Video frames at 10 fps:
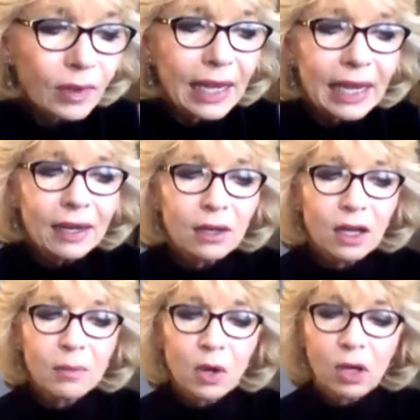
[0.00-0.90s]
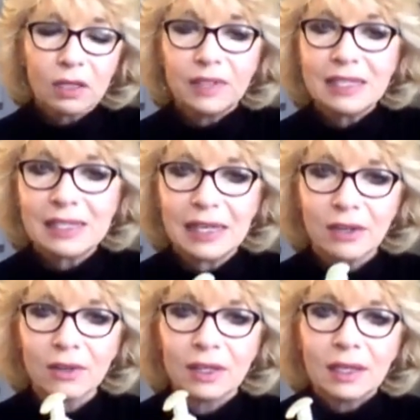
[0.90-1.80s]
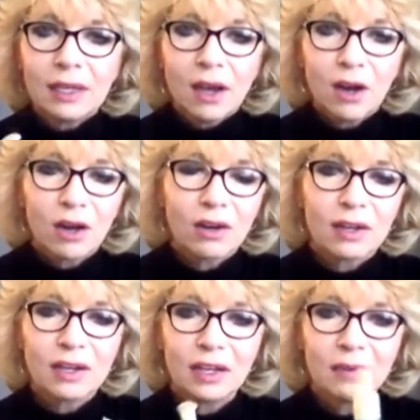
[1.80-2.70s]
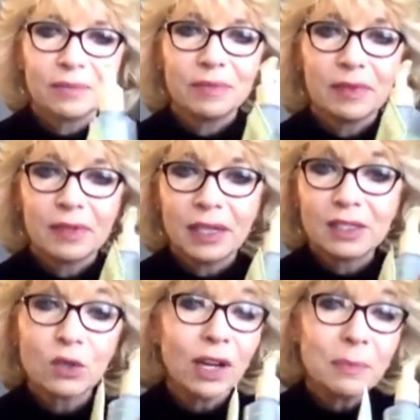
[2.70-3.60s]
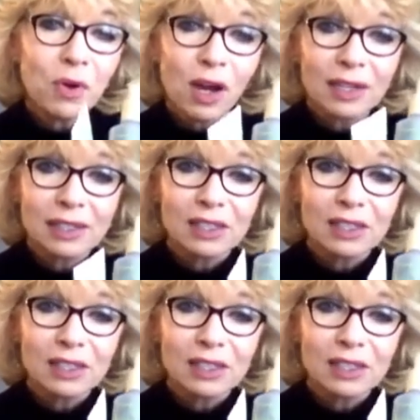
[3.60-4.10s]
And all of these here are, it's a great product.